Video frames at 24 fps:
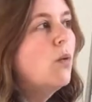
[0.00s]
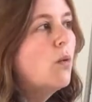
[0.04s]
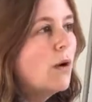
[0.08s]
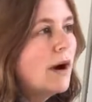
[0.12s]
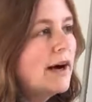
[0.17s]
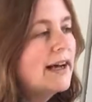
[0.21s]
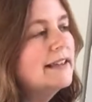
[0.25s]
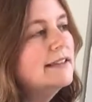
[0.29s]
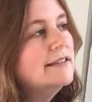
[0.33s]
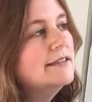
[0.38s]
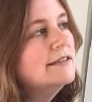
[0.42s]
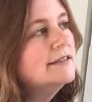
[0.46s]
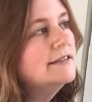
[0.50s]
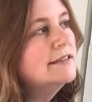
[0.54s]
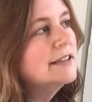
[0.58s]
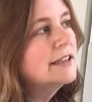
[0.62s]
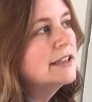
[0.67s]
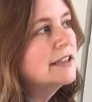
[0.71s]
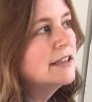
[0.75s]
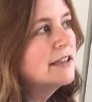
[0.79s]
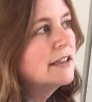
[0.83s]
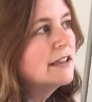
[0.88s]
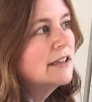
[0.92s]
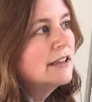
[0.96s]
one
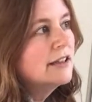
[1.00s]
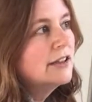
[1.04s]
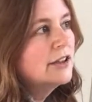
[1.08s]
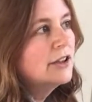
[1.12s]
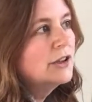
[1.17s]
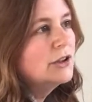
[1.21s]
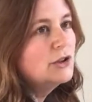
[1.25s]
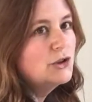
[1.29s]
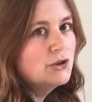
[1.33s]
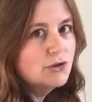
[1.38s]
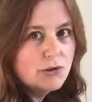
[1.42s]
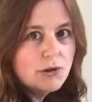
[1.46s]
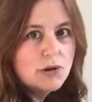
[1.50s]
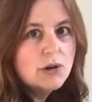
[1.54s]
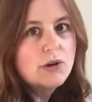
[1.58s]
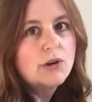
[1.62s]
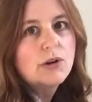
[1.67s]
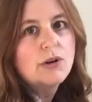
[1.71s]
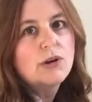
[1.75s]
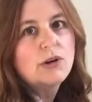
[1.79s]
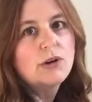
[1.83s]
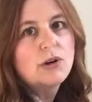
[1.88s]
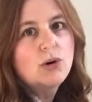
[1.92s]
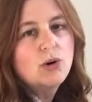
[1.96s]

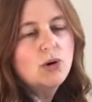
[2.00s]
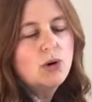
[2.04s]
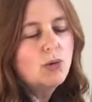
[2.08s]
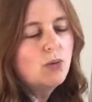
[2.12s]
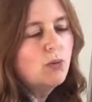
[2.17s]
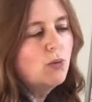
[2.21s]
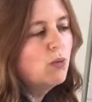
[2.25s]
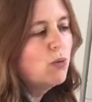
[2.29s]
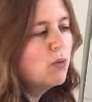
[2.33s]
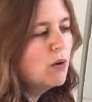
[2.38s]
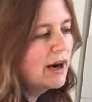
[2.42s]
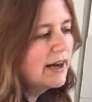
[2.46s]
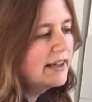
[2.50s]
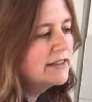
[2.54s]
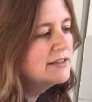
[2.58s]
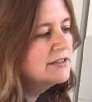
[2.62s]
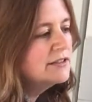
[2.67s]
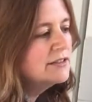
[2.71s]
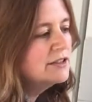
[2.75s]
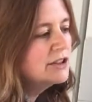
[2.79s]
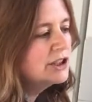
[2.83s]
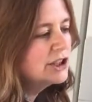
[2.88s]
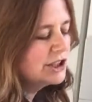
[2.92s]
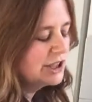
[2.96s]
drawer or
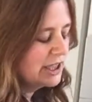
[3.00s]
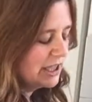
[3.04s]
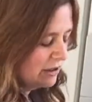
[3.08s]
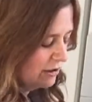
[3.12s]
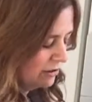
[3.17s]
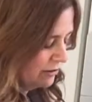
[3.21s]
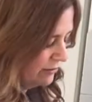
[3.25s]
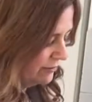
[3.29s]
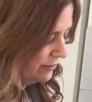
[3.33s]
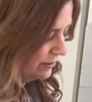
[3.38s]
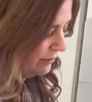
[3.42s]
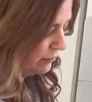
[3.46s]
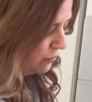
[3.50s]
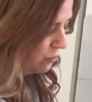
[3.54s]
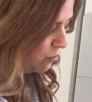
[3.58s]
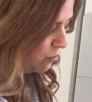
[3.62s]
one shelf of